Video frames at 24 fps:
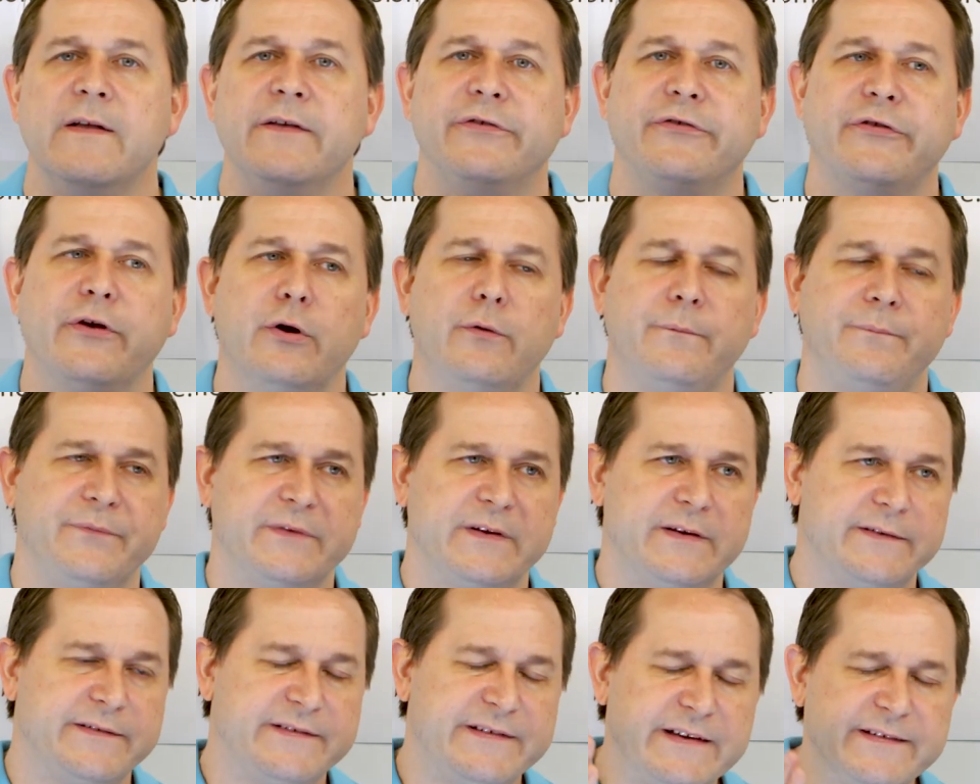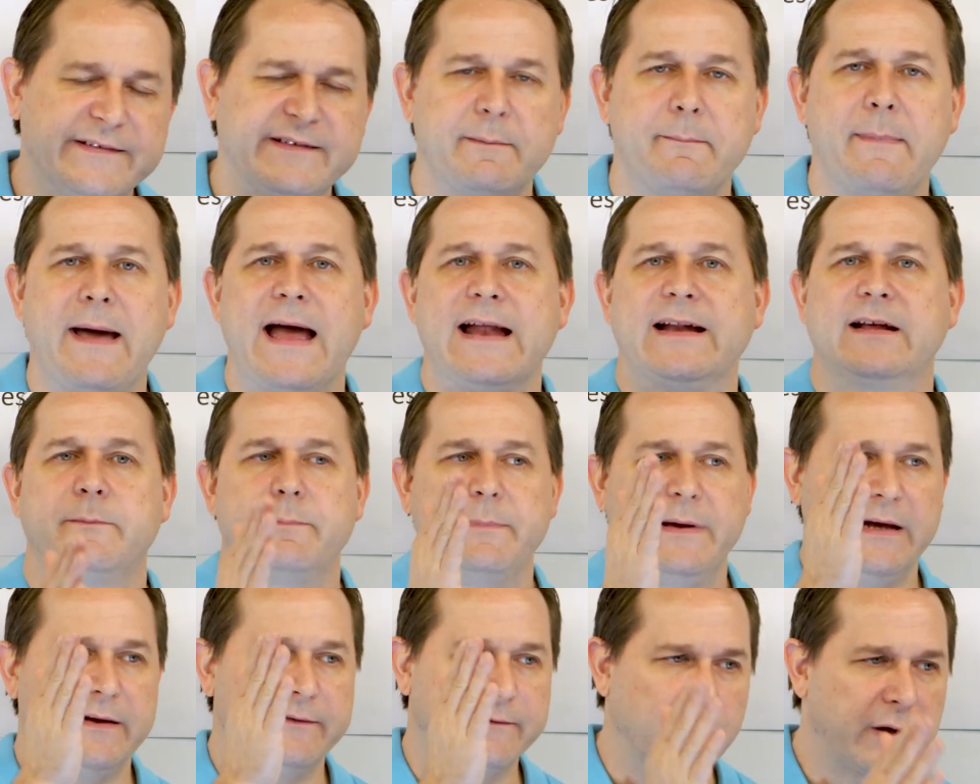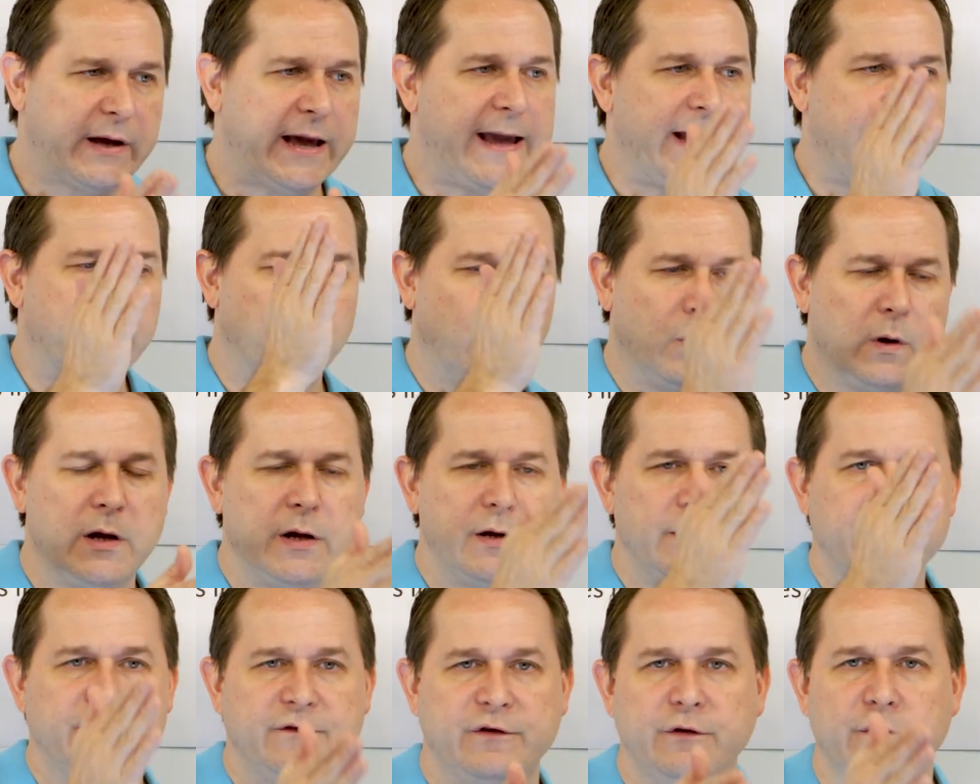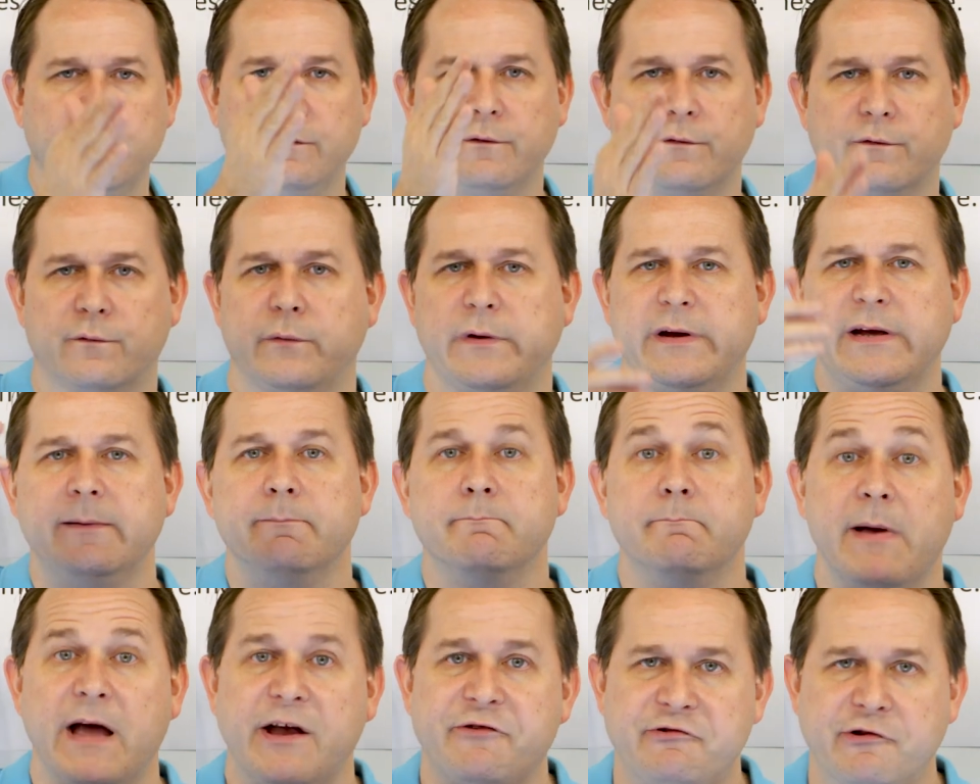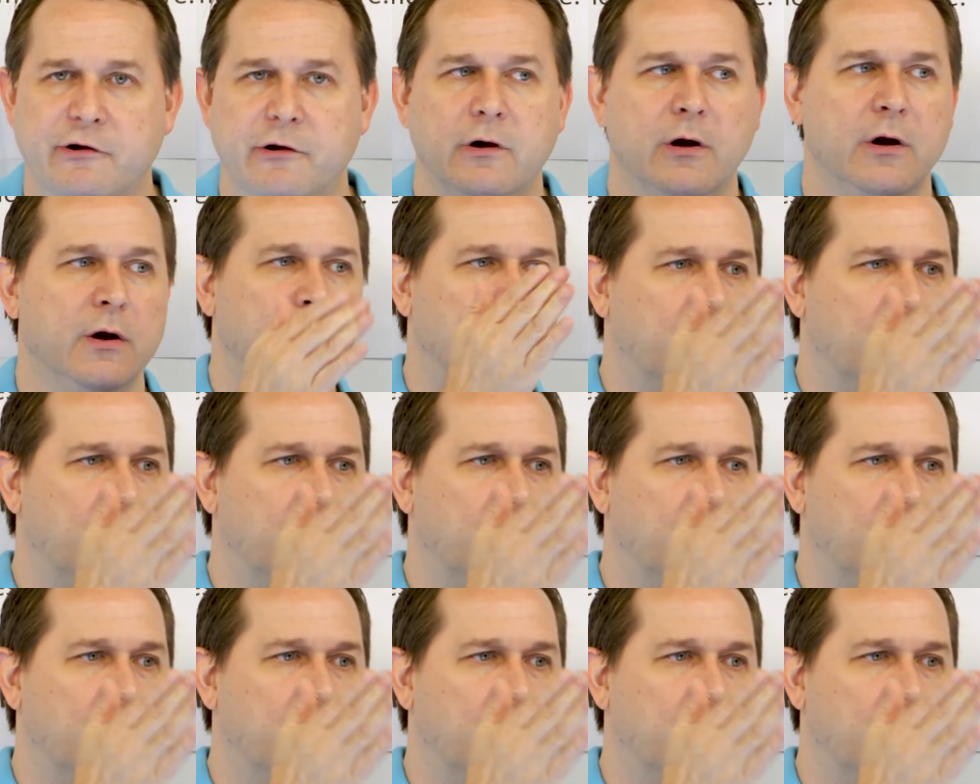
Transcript: So systematic means, okay, 1, 2, 3, measure.